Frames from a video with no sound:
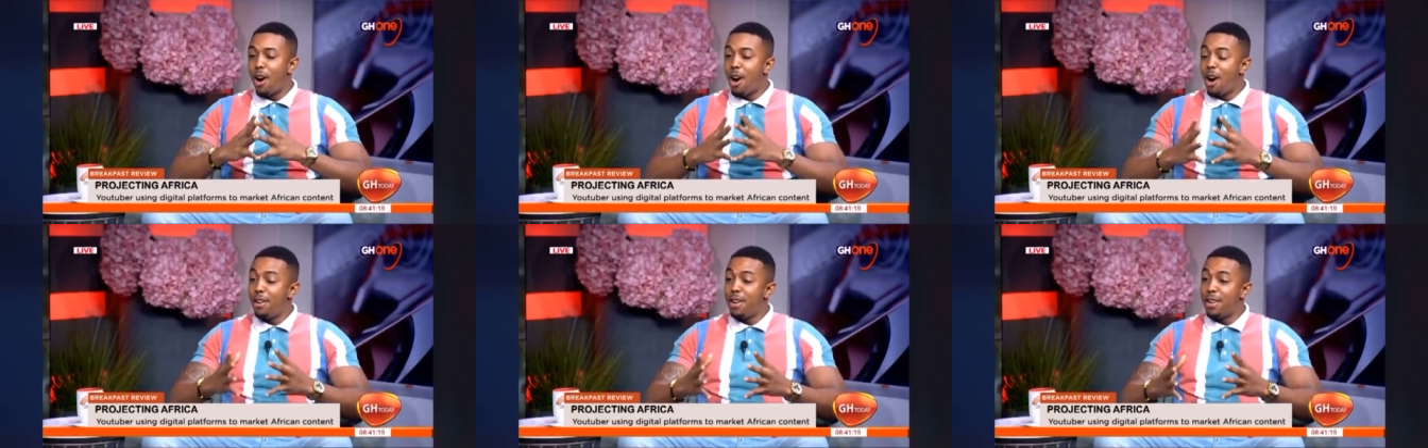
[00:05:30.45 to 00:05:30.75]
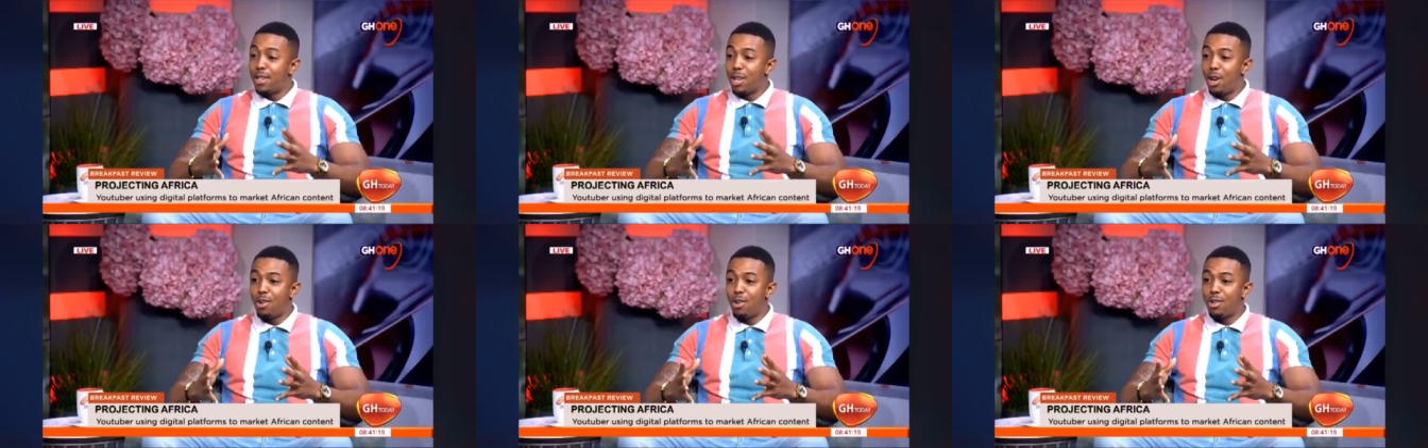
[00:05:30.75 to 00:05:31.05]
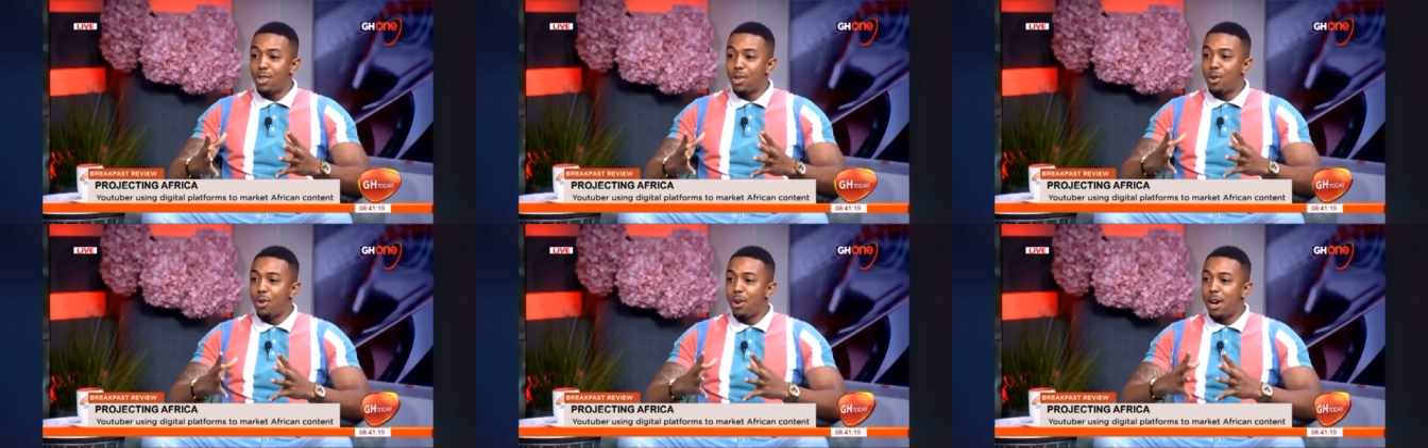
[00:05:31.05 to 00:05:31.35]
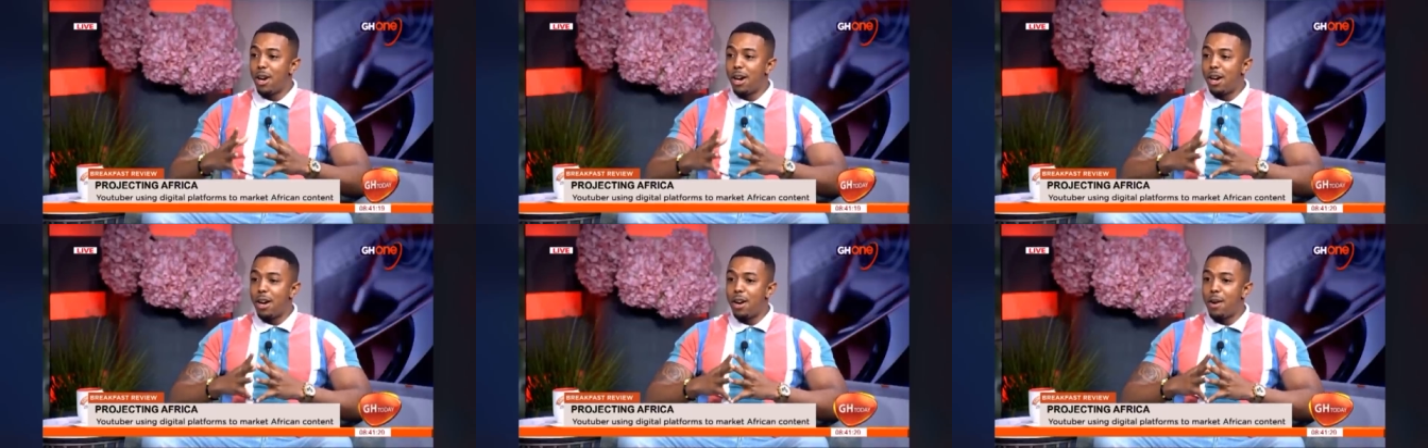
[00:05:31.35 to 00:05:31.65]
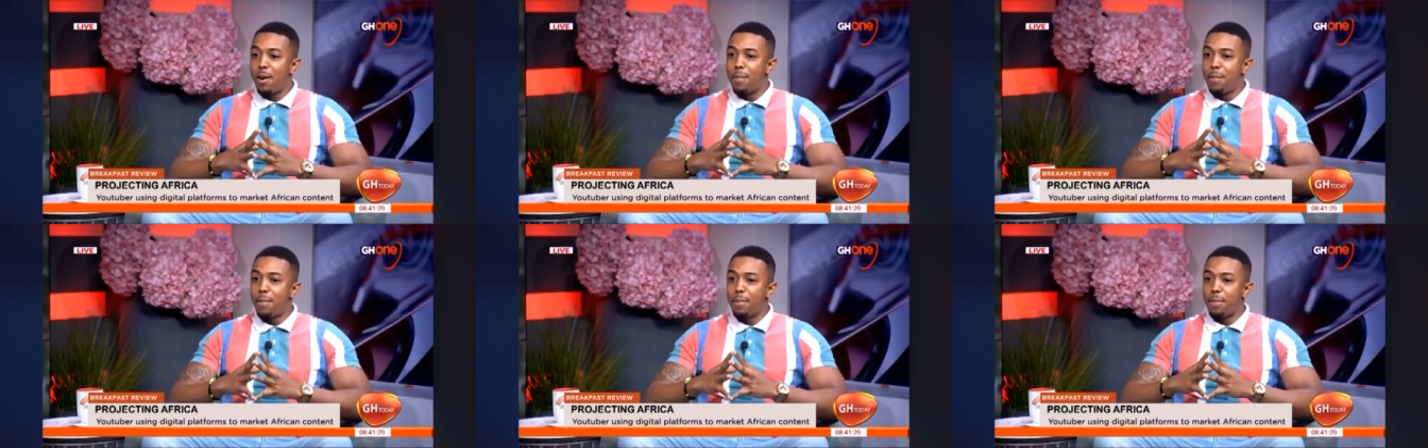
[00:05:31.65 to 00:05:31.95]
Artists also.
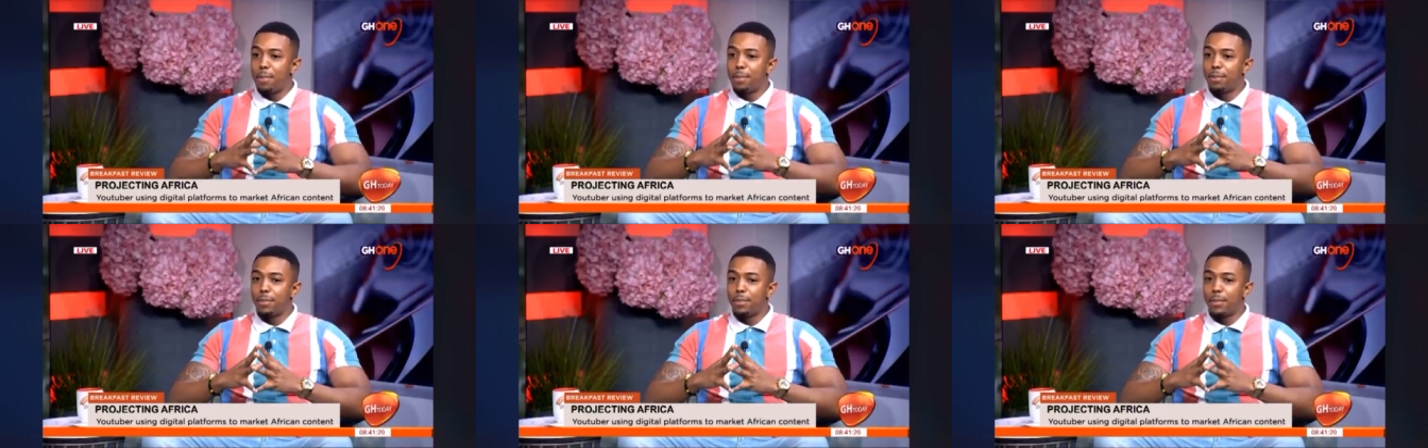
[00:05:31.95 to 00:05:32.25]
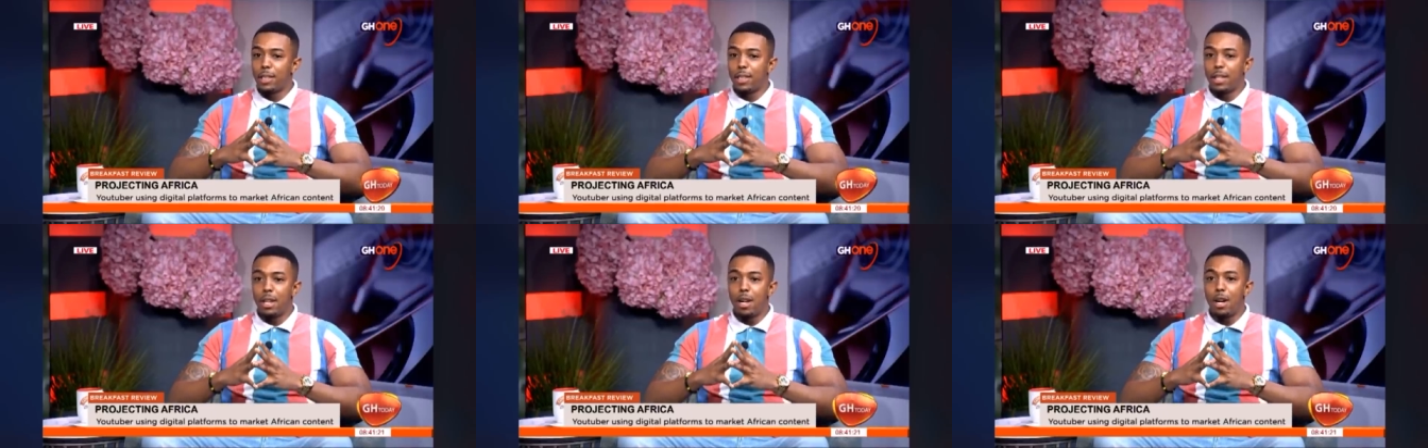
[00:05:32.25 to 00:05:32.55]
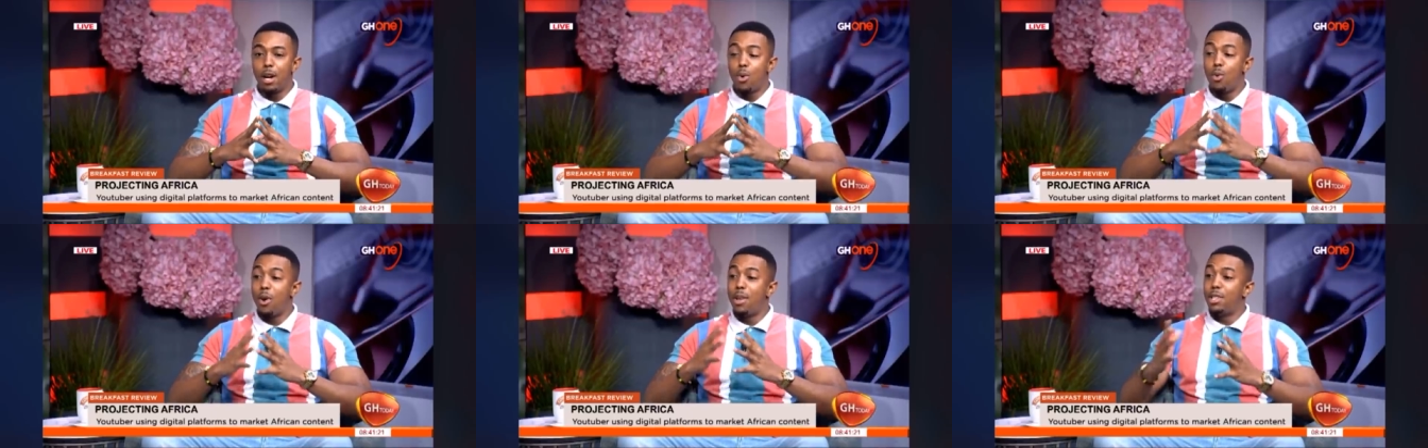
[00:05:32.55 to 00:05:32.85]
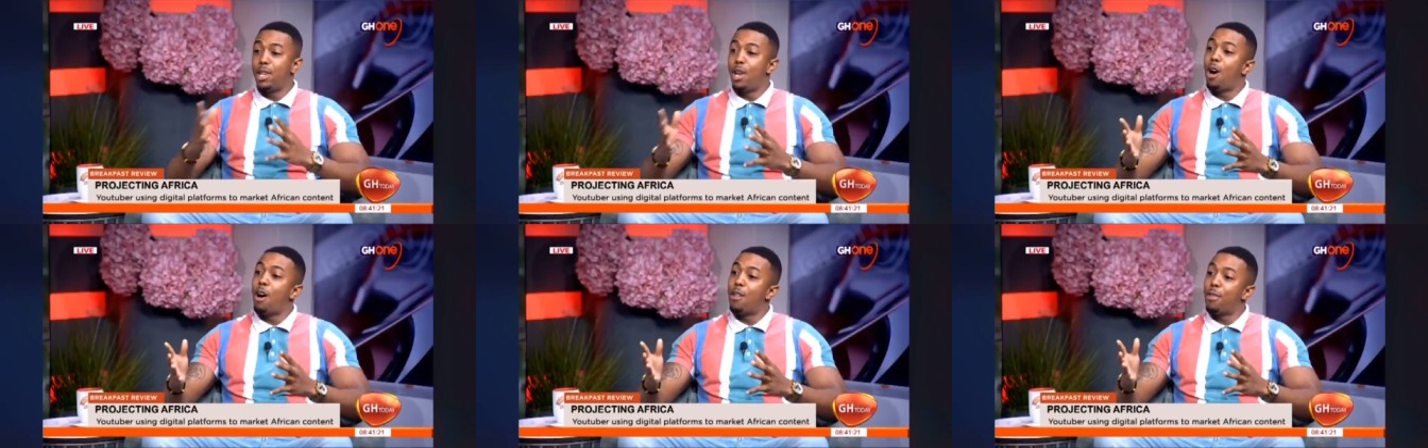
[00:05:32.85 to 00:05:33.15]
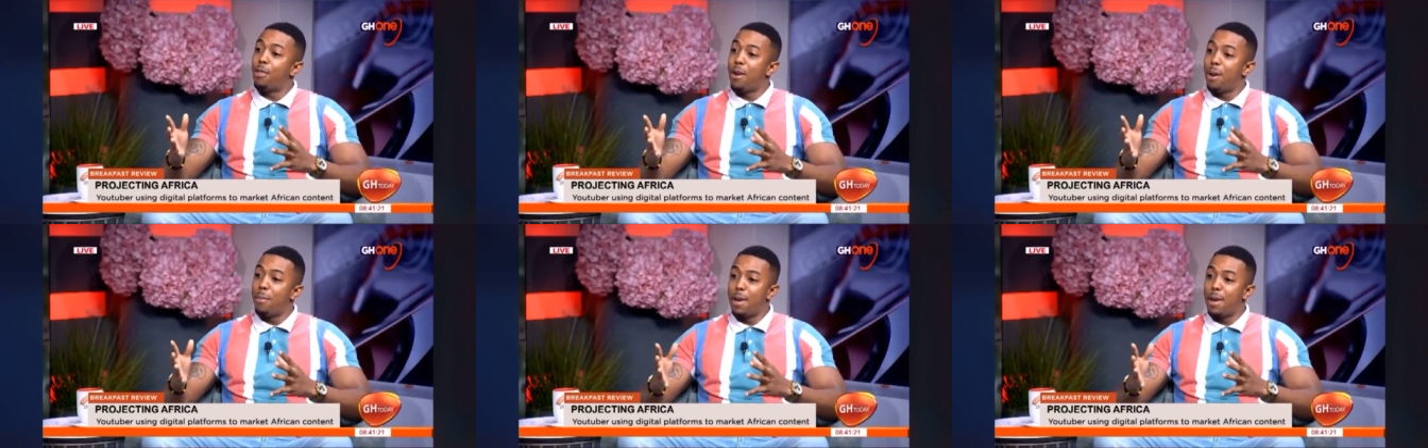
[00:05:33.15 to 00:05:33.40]
Um, uh, Kwesi Arthur.